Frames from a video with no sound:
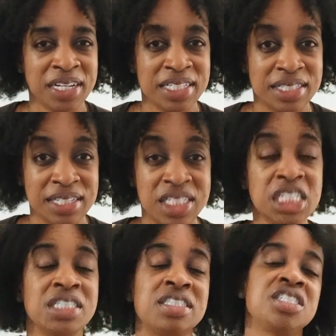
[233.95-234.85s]
and it's
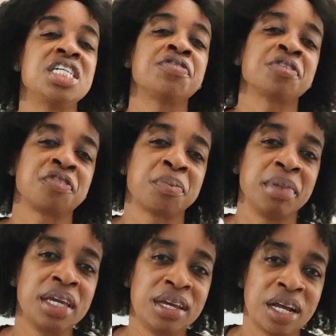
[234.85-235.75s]
just different from me,